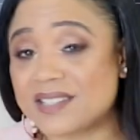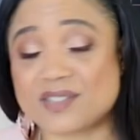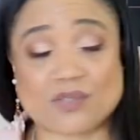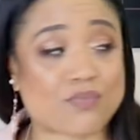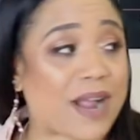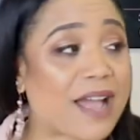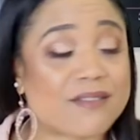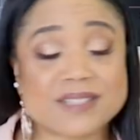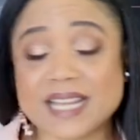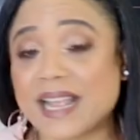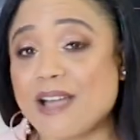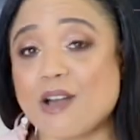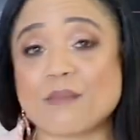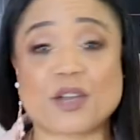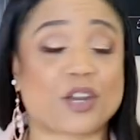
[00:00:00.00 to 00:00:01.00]

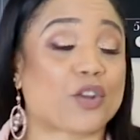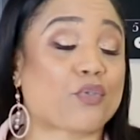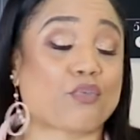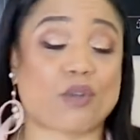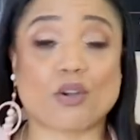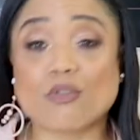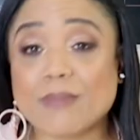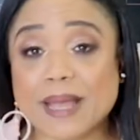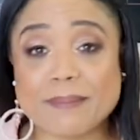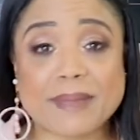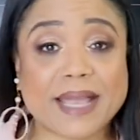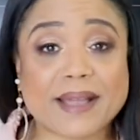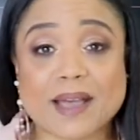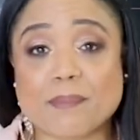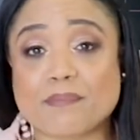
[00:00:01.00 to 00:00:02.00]
surrounding how I'm going to grow my
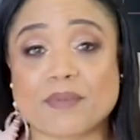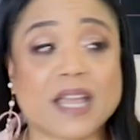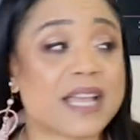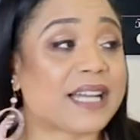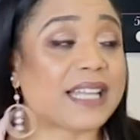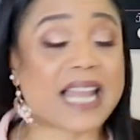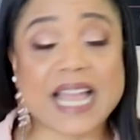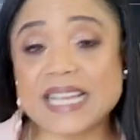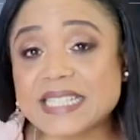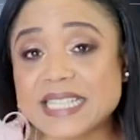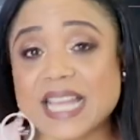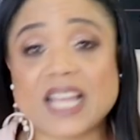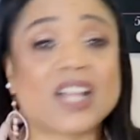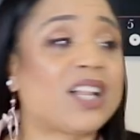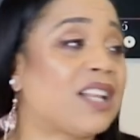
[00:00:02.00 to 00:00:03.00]
makeup
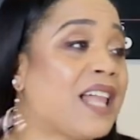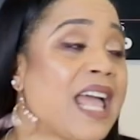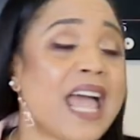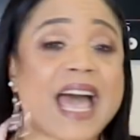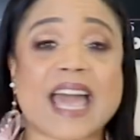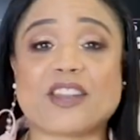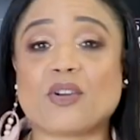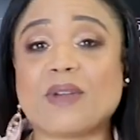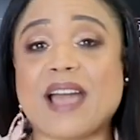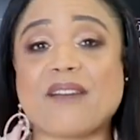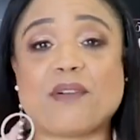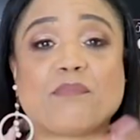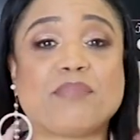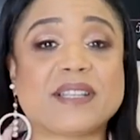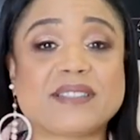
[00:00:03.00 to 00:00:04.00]
clientele. I don't
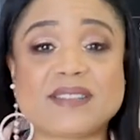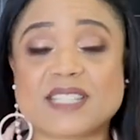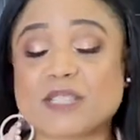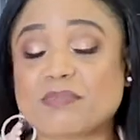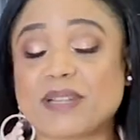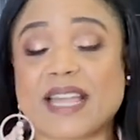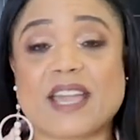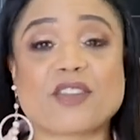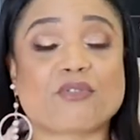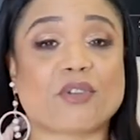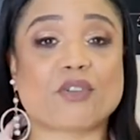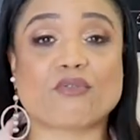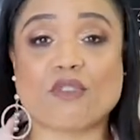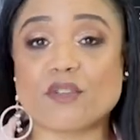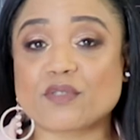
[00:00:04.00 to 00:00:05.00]
have a business plan or
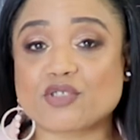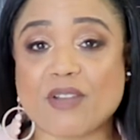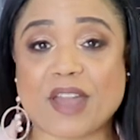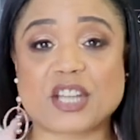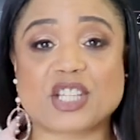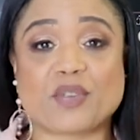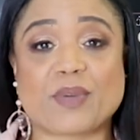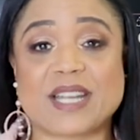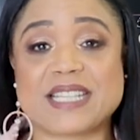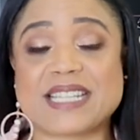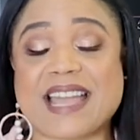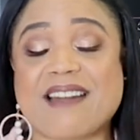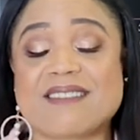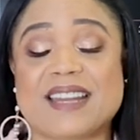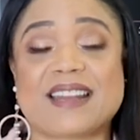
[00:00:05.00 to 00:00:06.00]
a growth strategy written
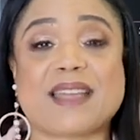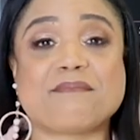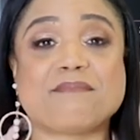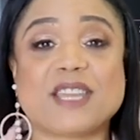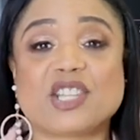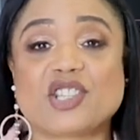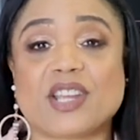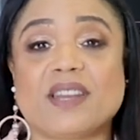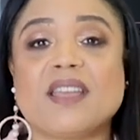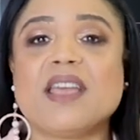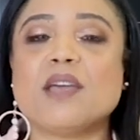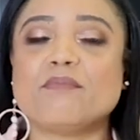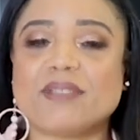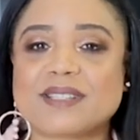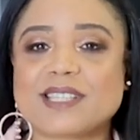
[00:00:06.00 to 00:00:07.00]
down. And I mention
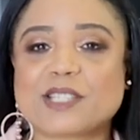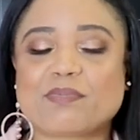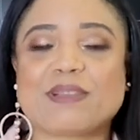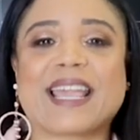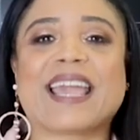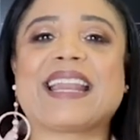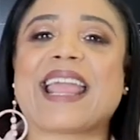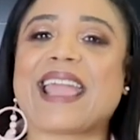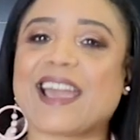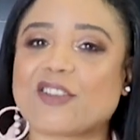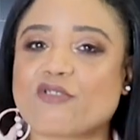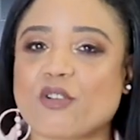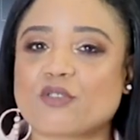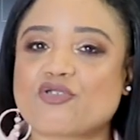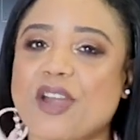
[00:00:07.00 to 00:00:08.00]
business plan
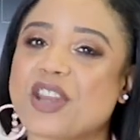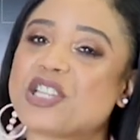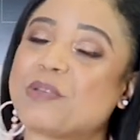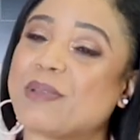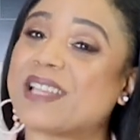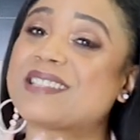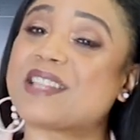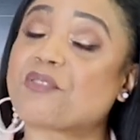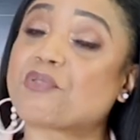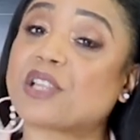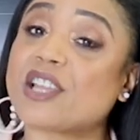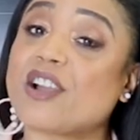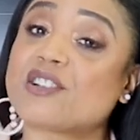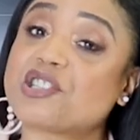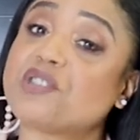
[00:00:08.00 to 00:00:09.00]
and growth strategy because they
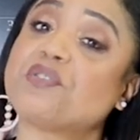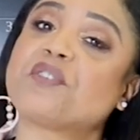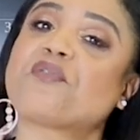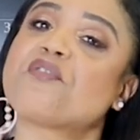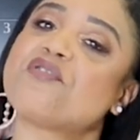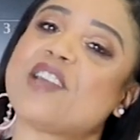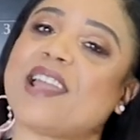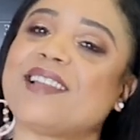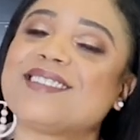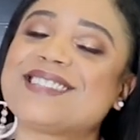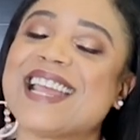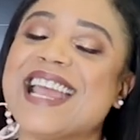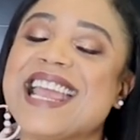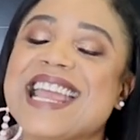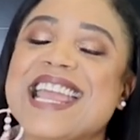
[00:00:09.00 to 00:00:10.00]
really are two different
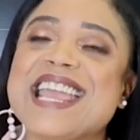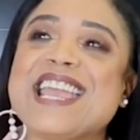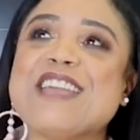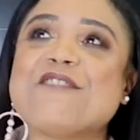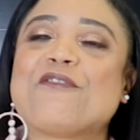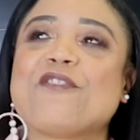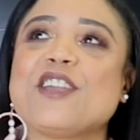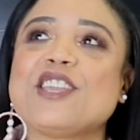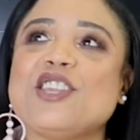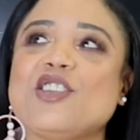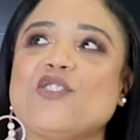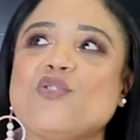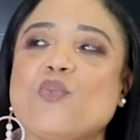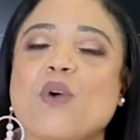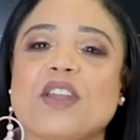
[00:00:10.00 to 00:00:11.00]
things. If
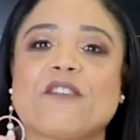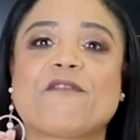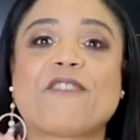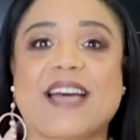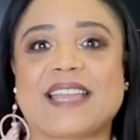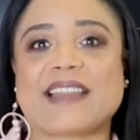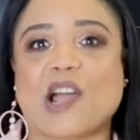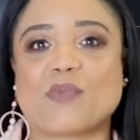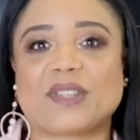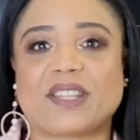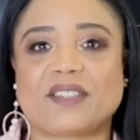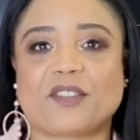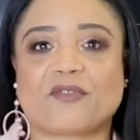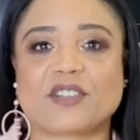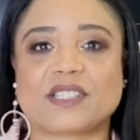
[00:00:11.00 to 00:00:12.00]
you want to find out what
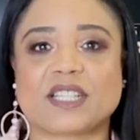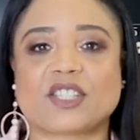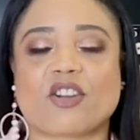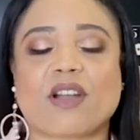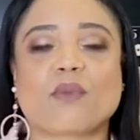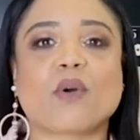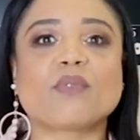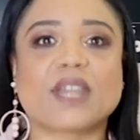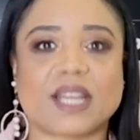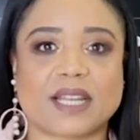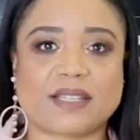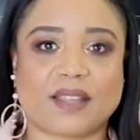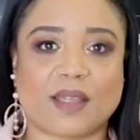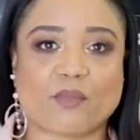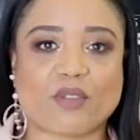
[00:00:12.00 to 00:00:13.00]
the differences are, I won't get
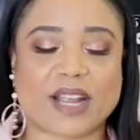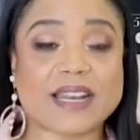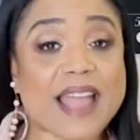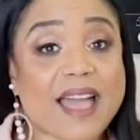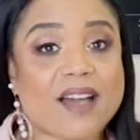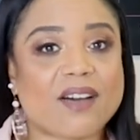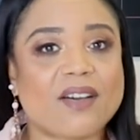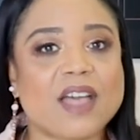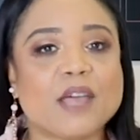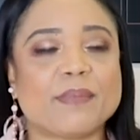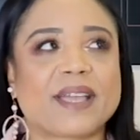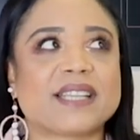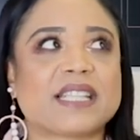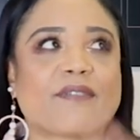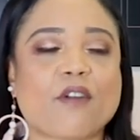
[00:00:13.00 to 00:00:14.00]
into them right now
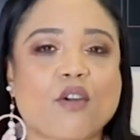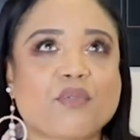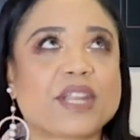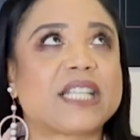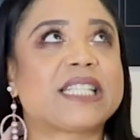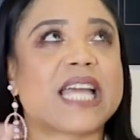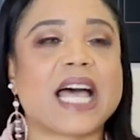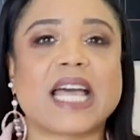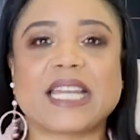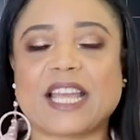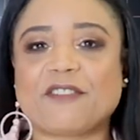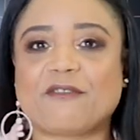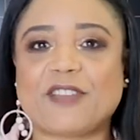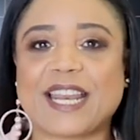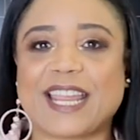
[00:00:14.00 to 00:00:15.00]
because I've already done
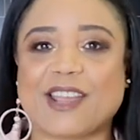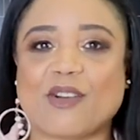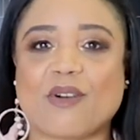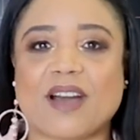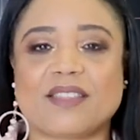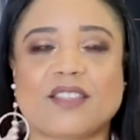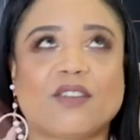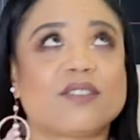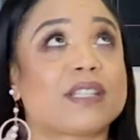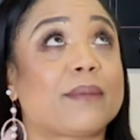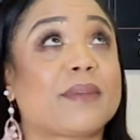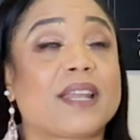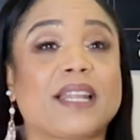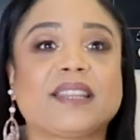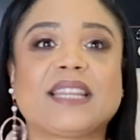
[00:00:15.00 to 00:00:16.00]
a video on those
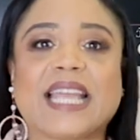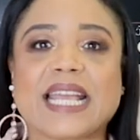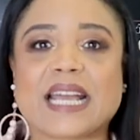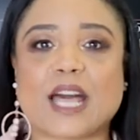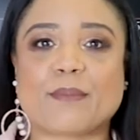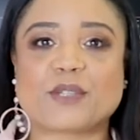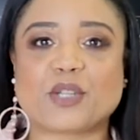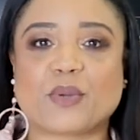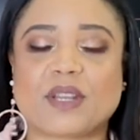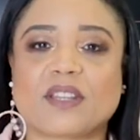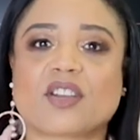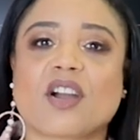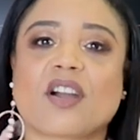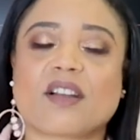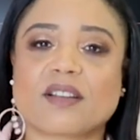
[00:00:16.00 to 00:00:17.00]
and I'm going to link up to it in
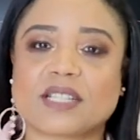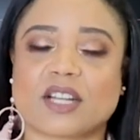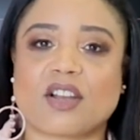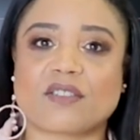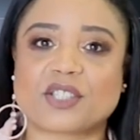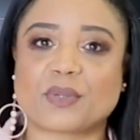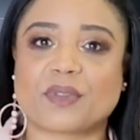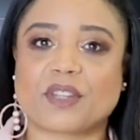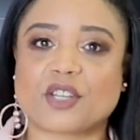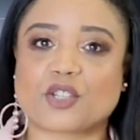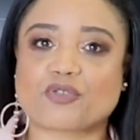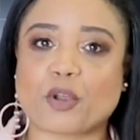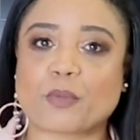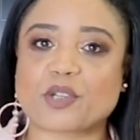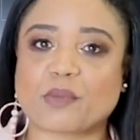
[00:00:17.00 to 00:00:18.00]
the cards and also in the
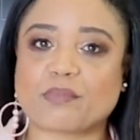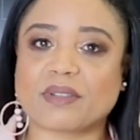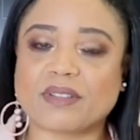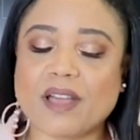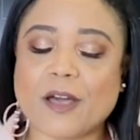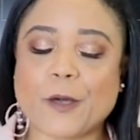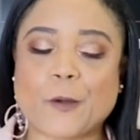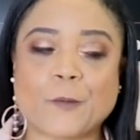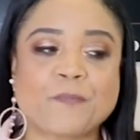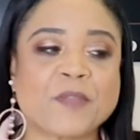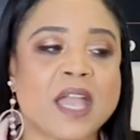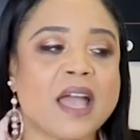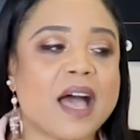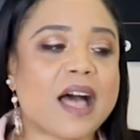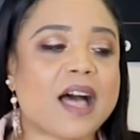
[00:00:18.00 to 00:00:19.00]
description below,
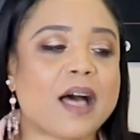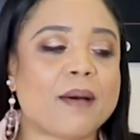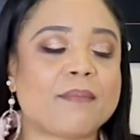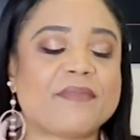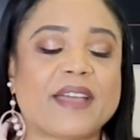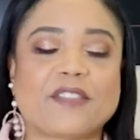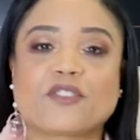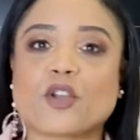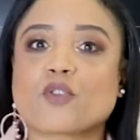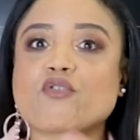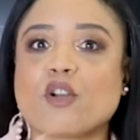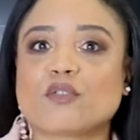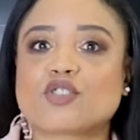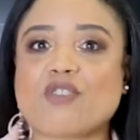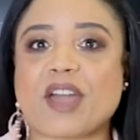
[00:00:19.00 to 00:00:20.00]
that the
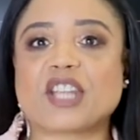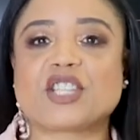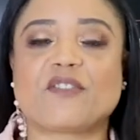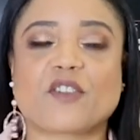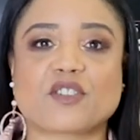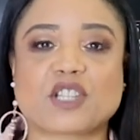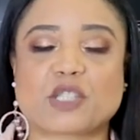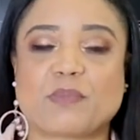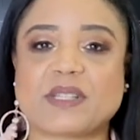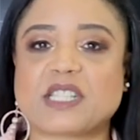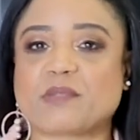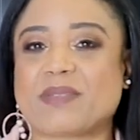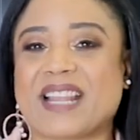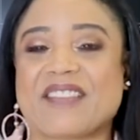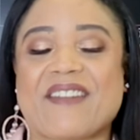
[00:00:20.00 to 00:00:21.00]
growth strategy versus
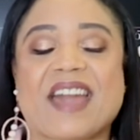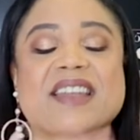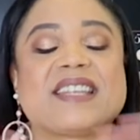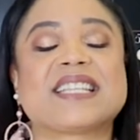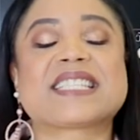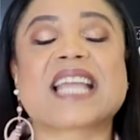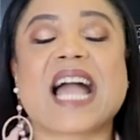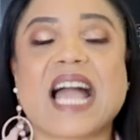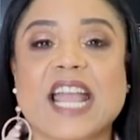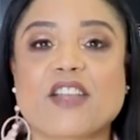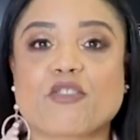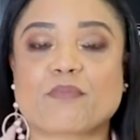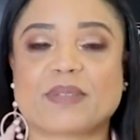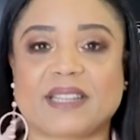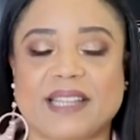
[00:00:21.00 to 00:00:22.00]
business plan. I've got an
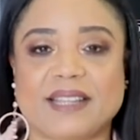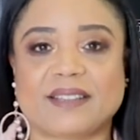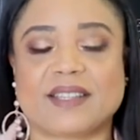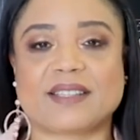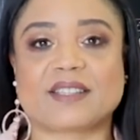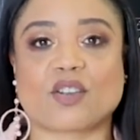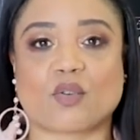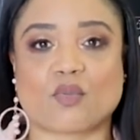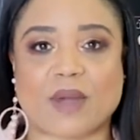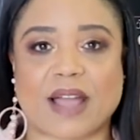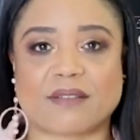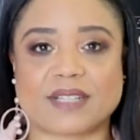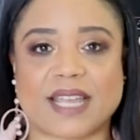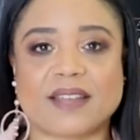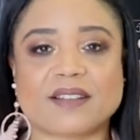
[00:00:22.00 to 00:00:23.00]
entire playlist playlist
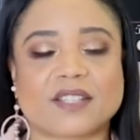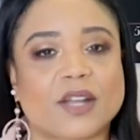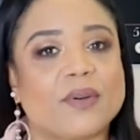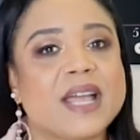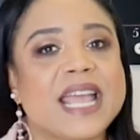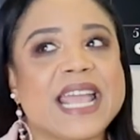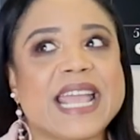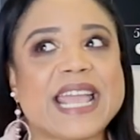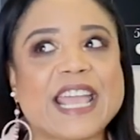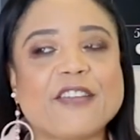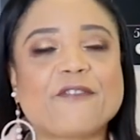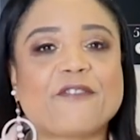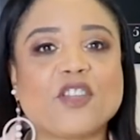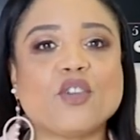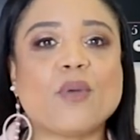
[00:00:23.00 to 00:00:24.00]
around it. So
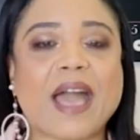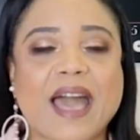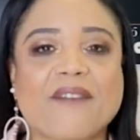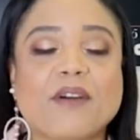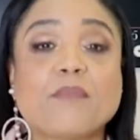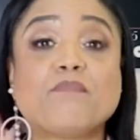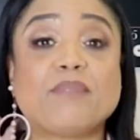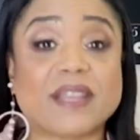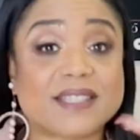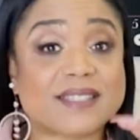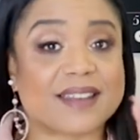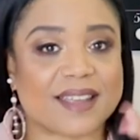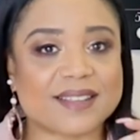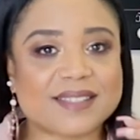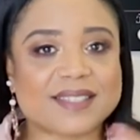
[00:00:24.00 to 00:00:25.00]
if you have a
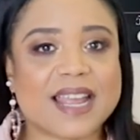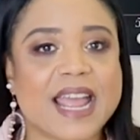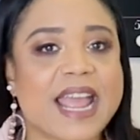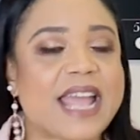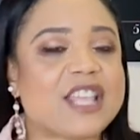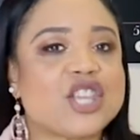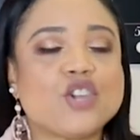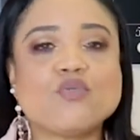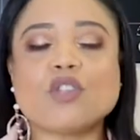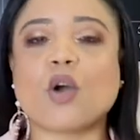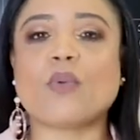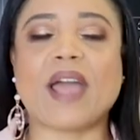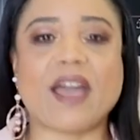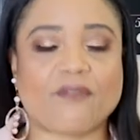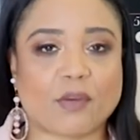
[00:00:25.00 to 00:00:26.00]
business and you
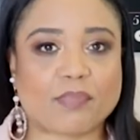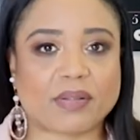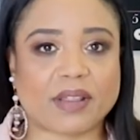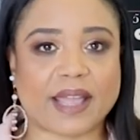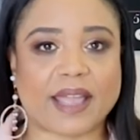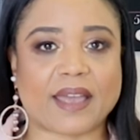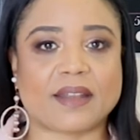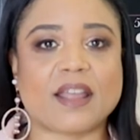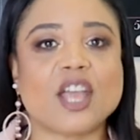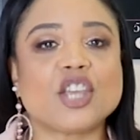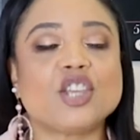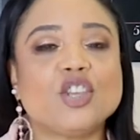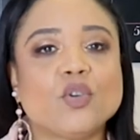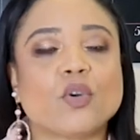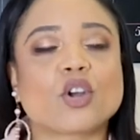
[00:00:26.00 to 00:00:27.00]
don't have a plan,
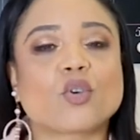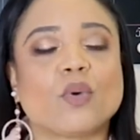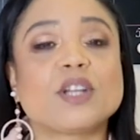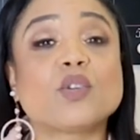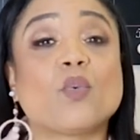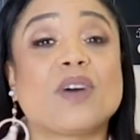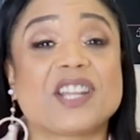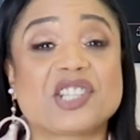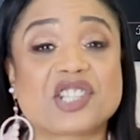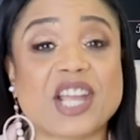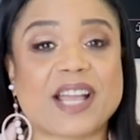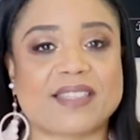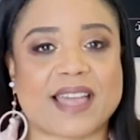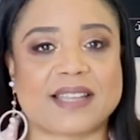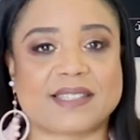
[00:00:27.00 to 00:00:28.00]
you are going to want to
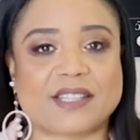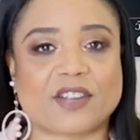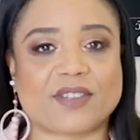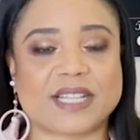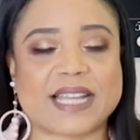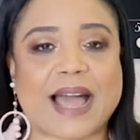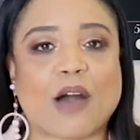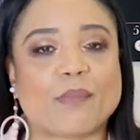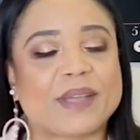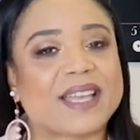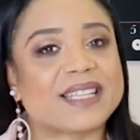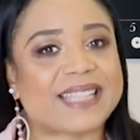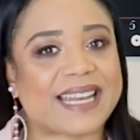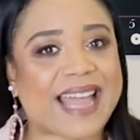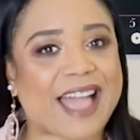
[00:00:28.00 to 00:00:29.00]
check that series out,
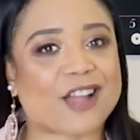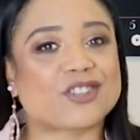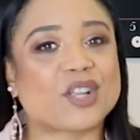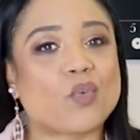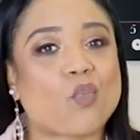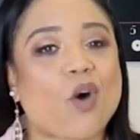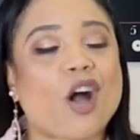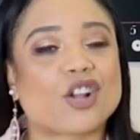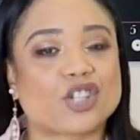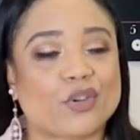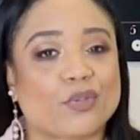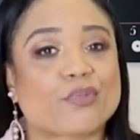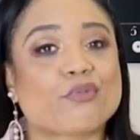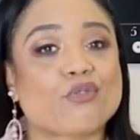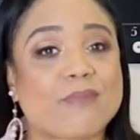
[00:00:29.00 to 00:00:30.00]
because it actually walks
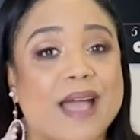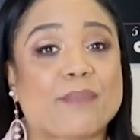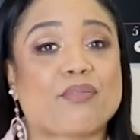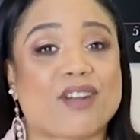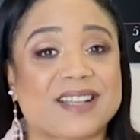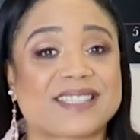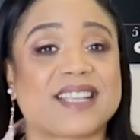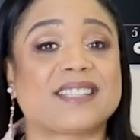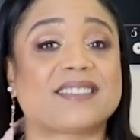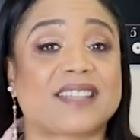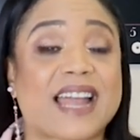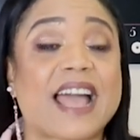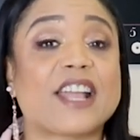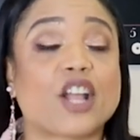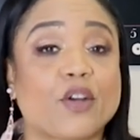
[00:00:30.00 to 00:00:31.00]
you through my process
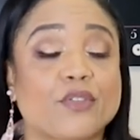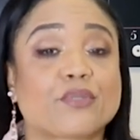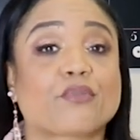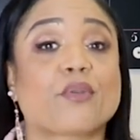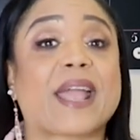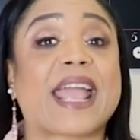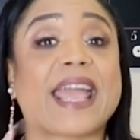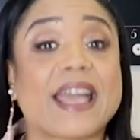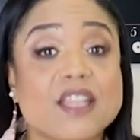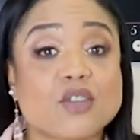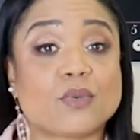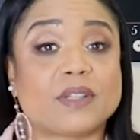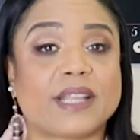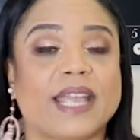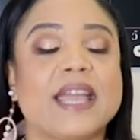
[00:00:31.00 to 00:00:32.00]
that I go through
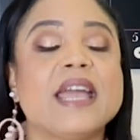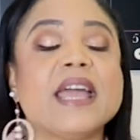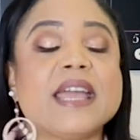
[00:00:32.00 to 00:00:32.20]
annually